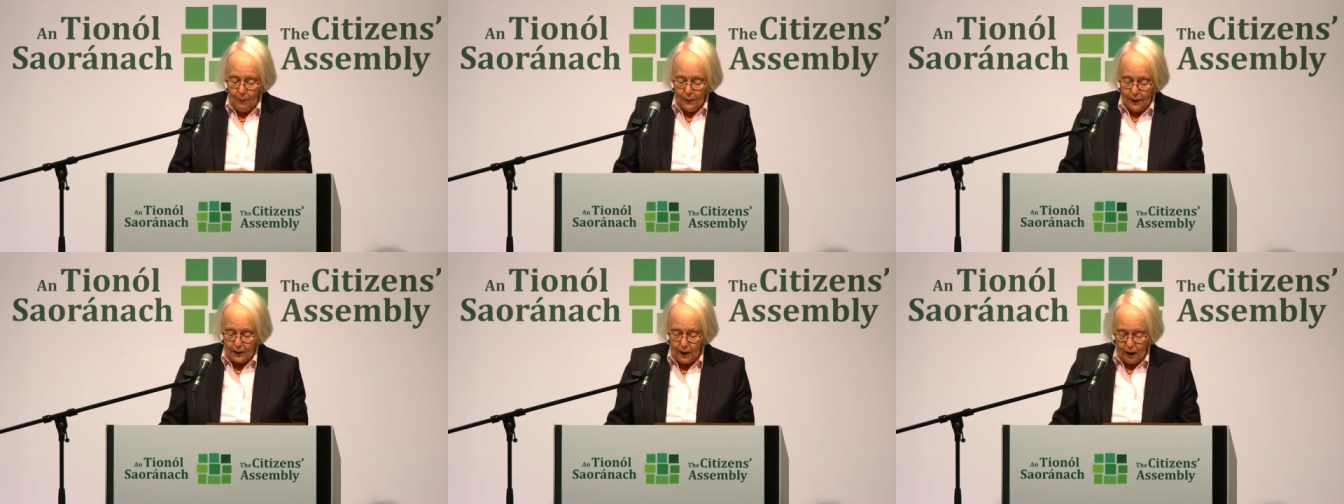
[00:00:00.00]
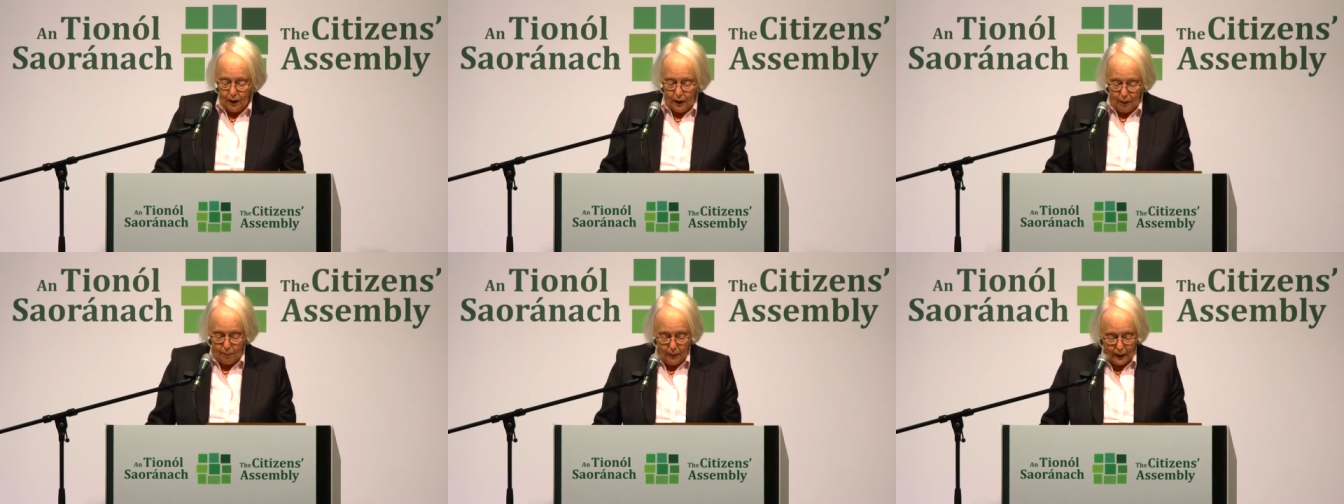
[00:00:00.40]
that
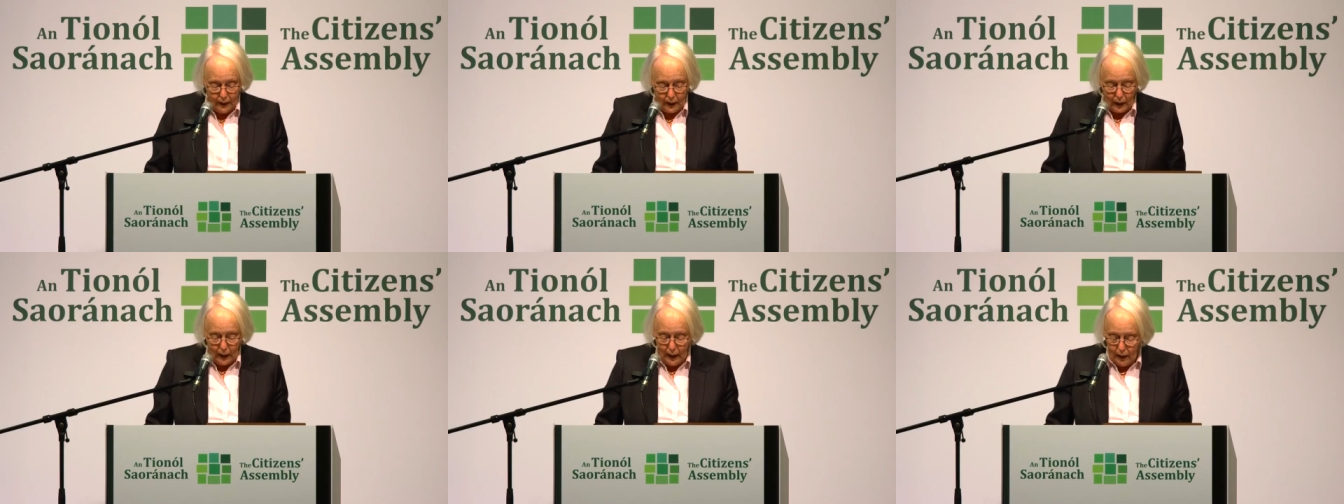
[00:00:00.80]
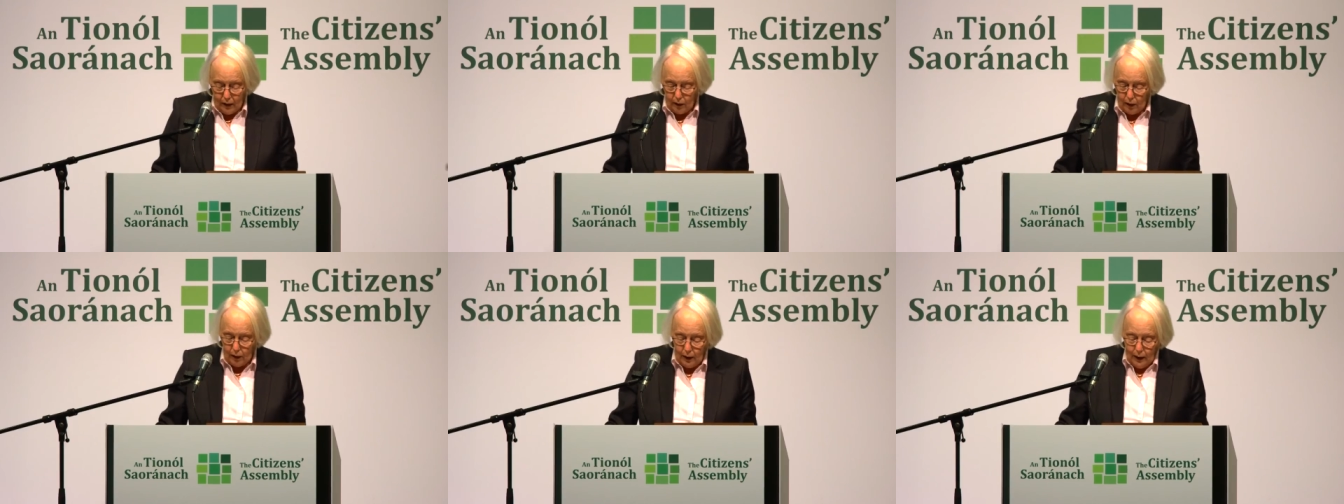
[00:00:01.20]
I make it
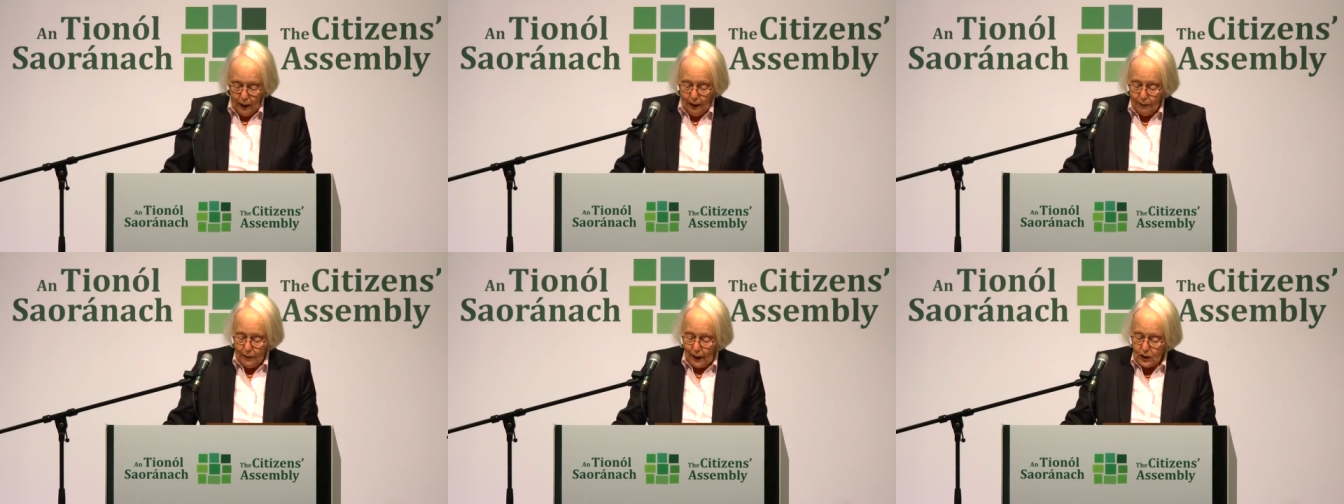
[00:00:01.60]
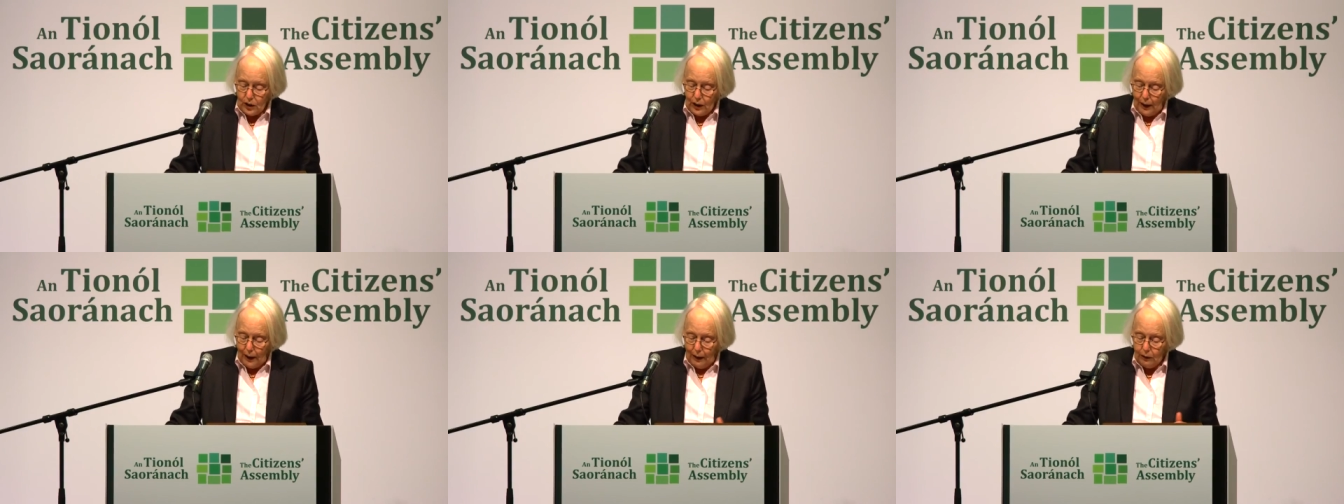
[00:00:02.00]
clear that
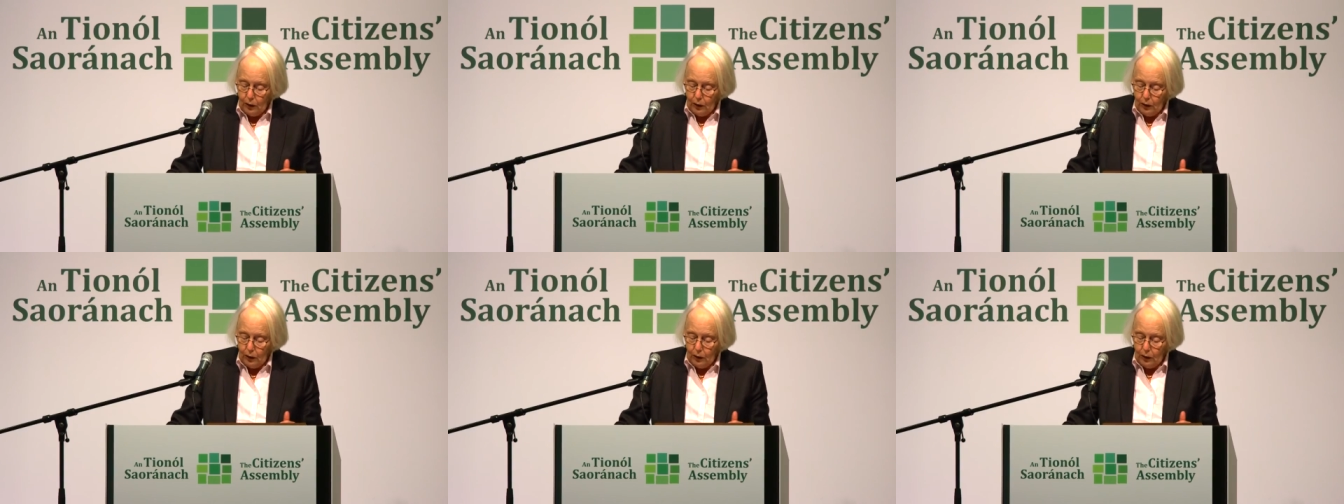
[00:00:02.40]
uh,